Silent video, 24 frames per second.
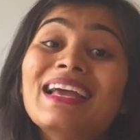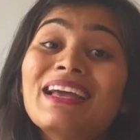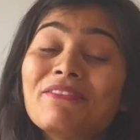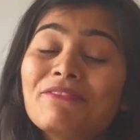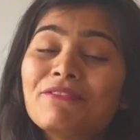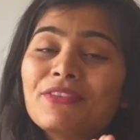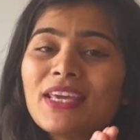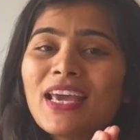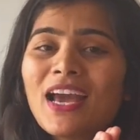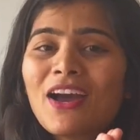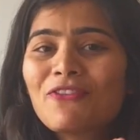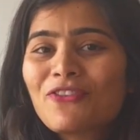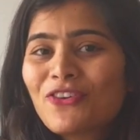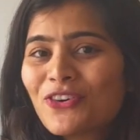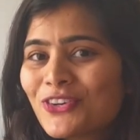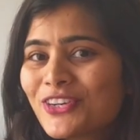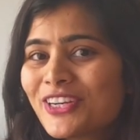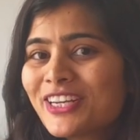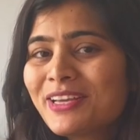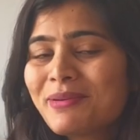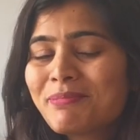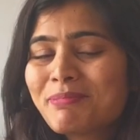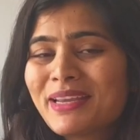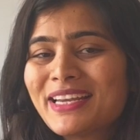We have
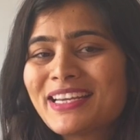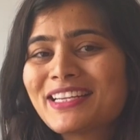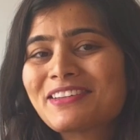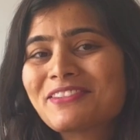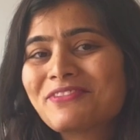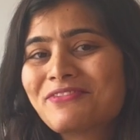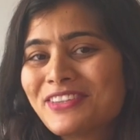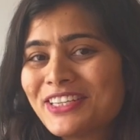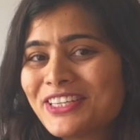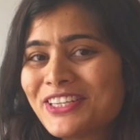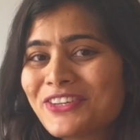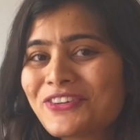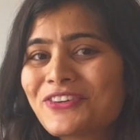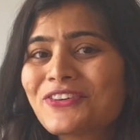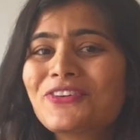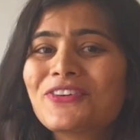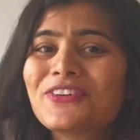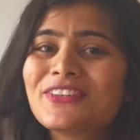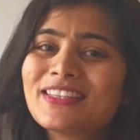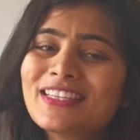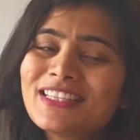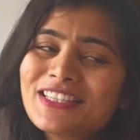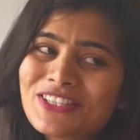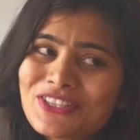already made a video
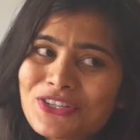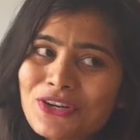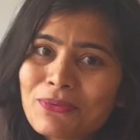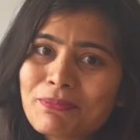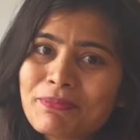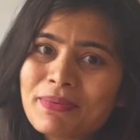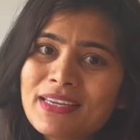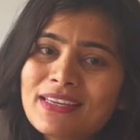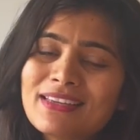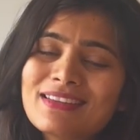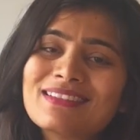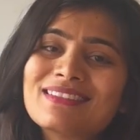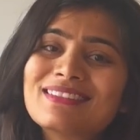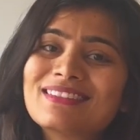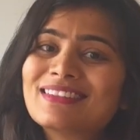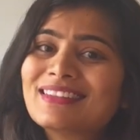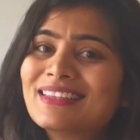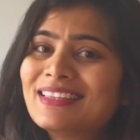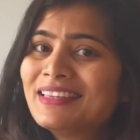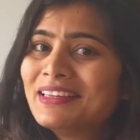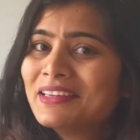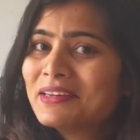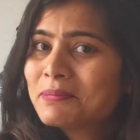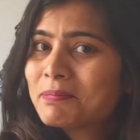on this topic a
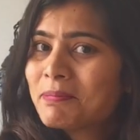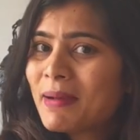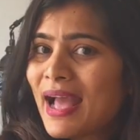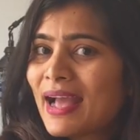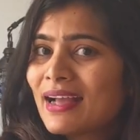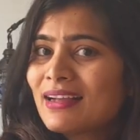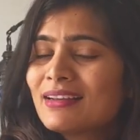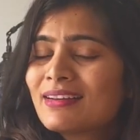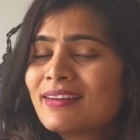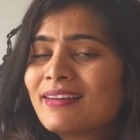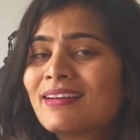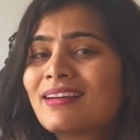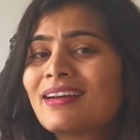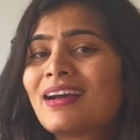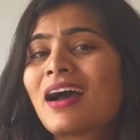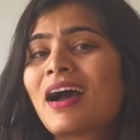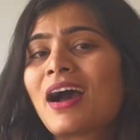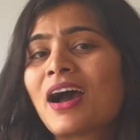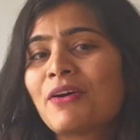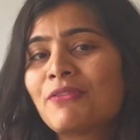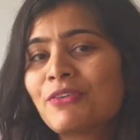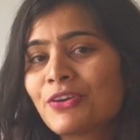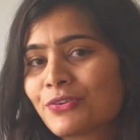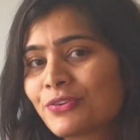year back.
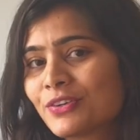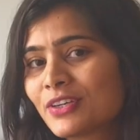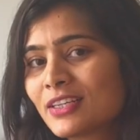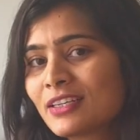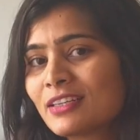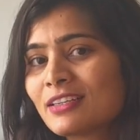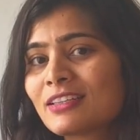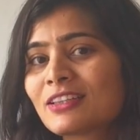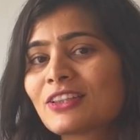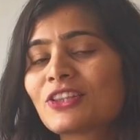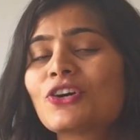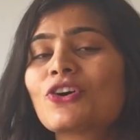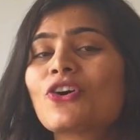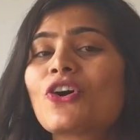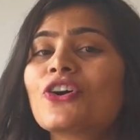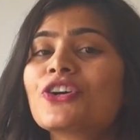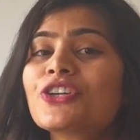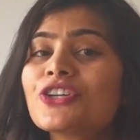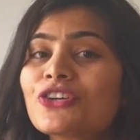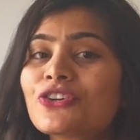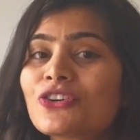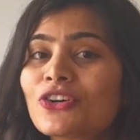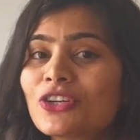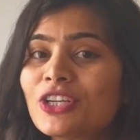However, the
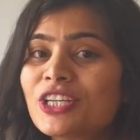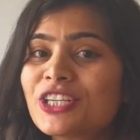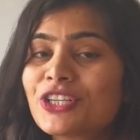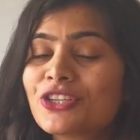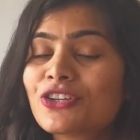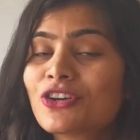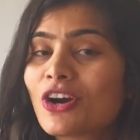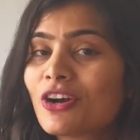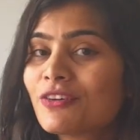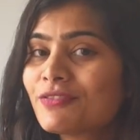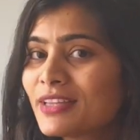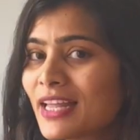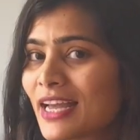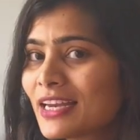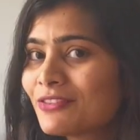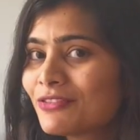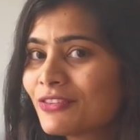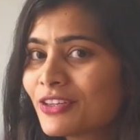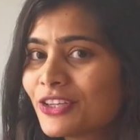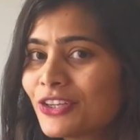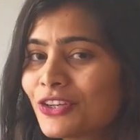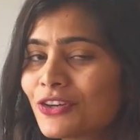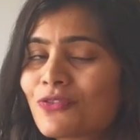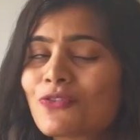audio quality of that
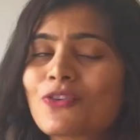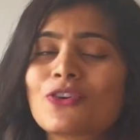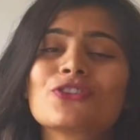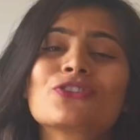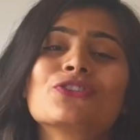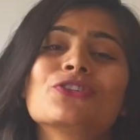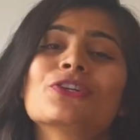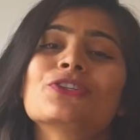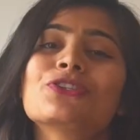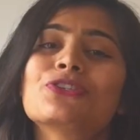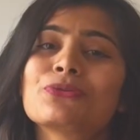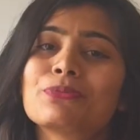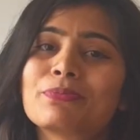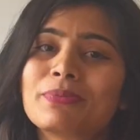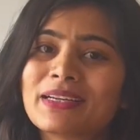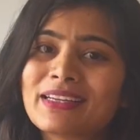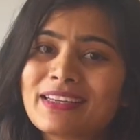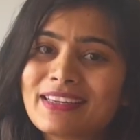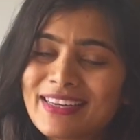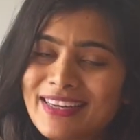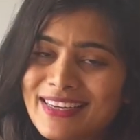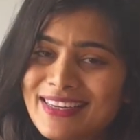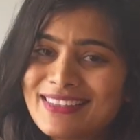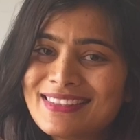video was not super
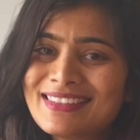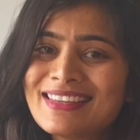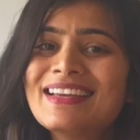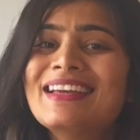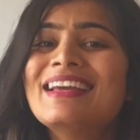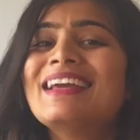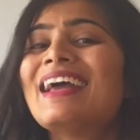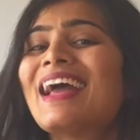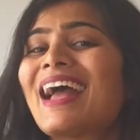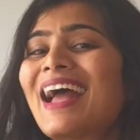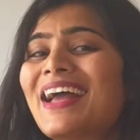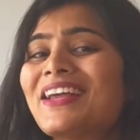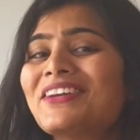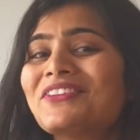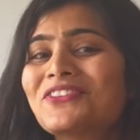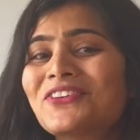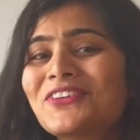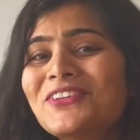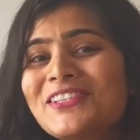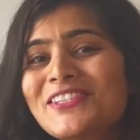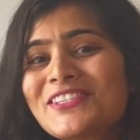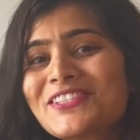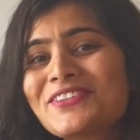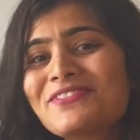great, and
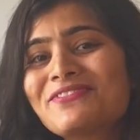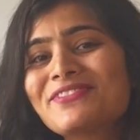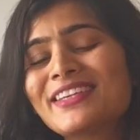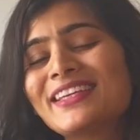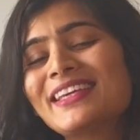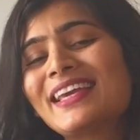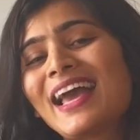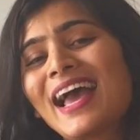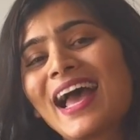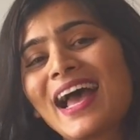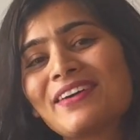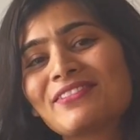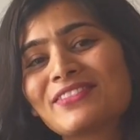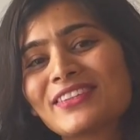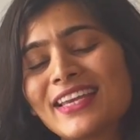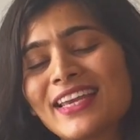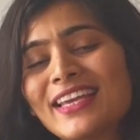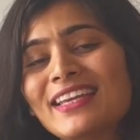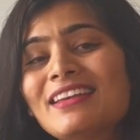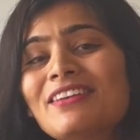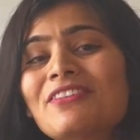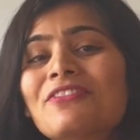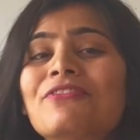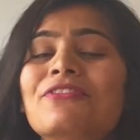also we have
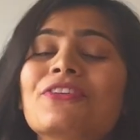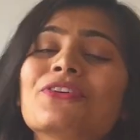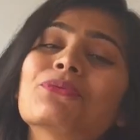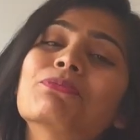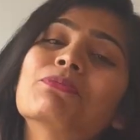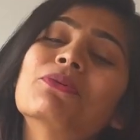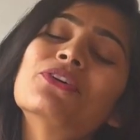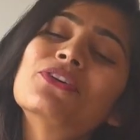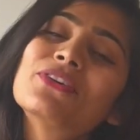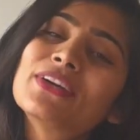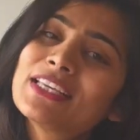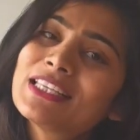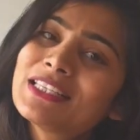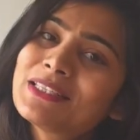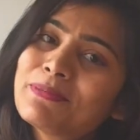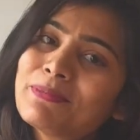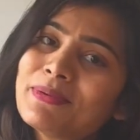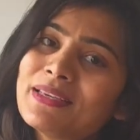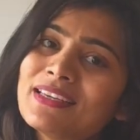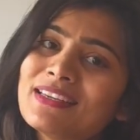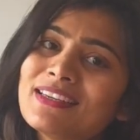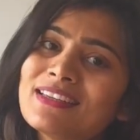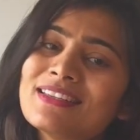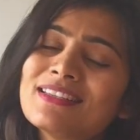gained few more
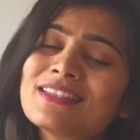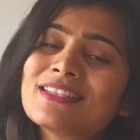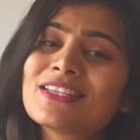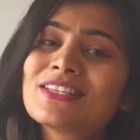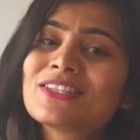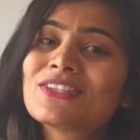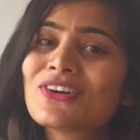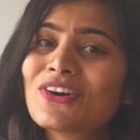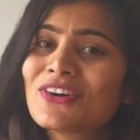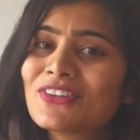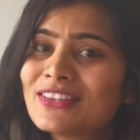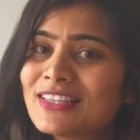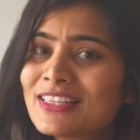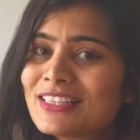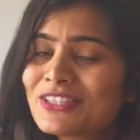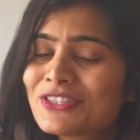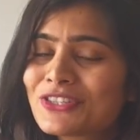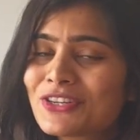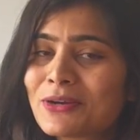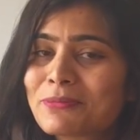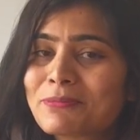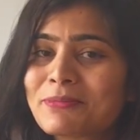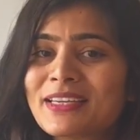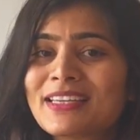experiences on this
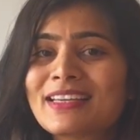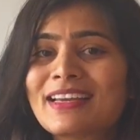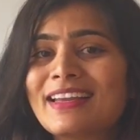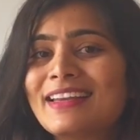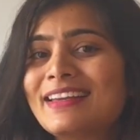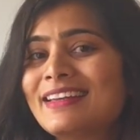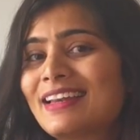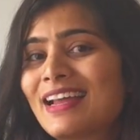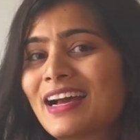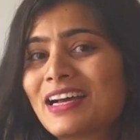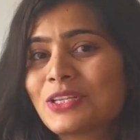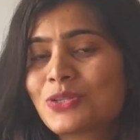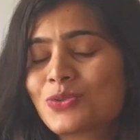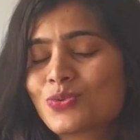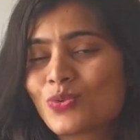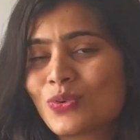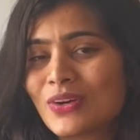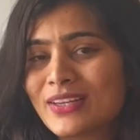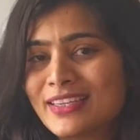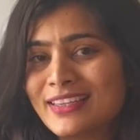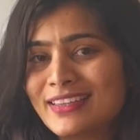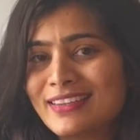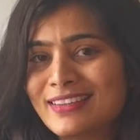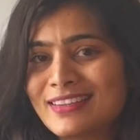topic in last
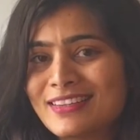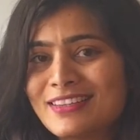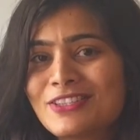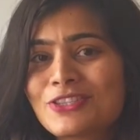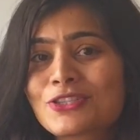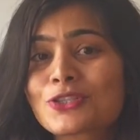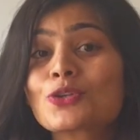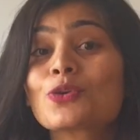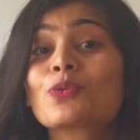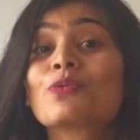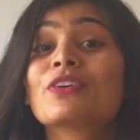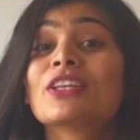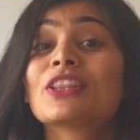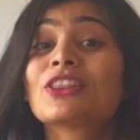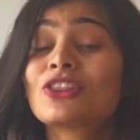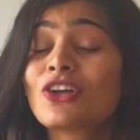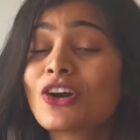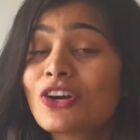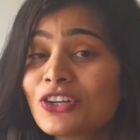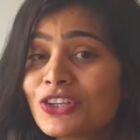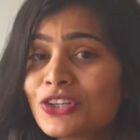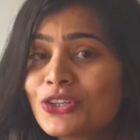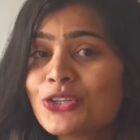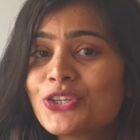1 year. So we
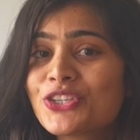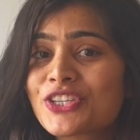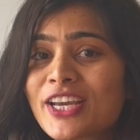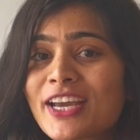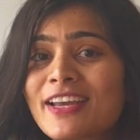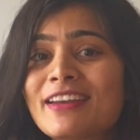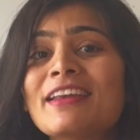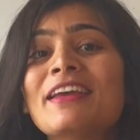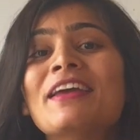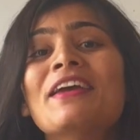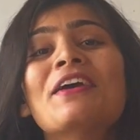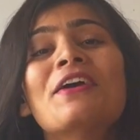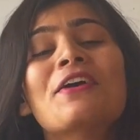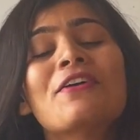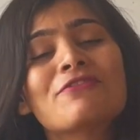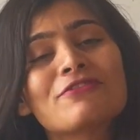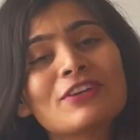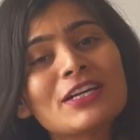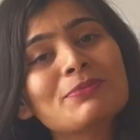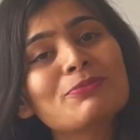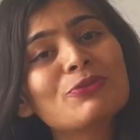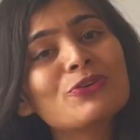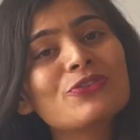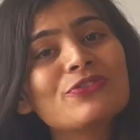thought to share
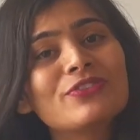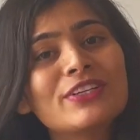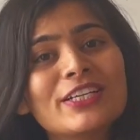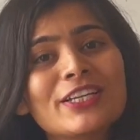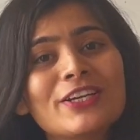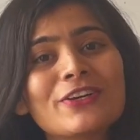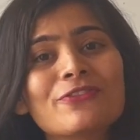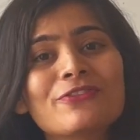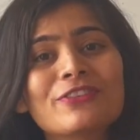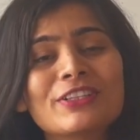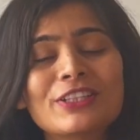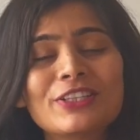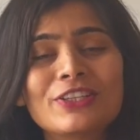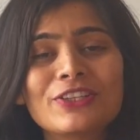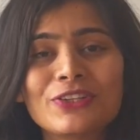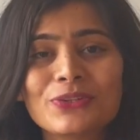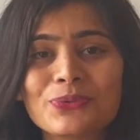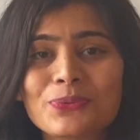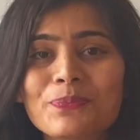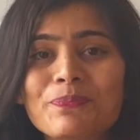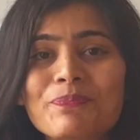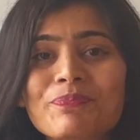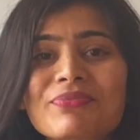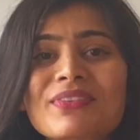one more video with
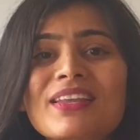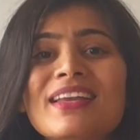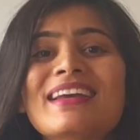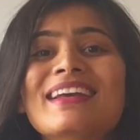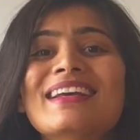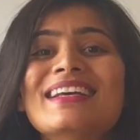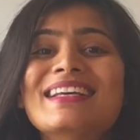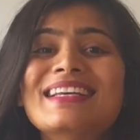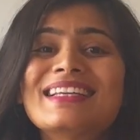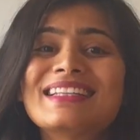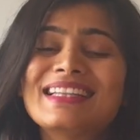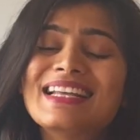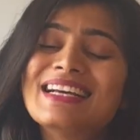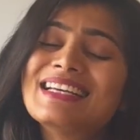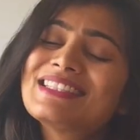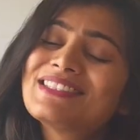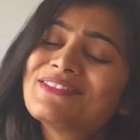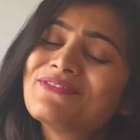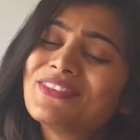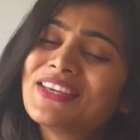you. Thus,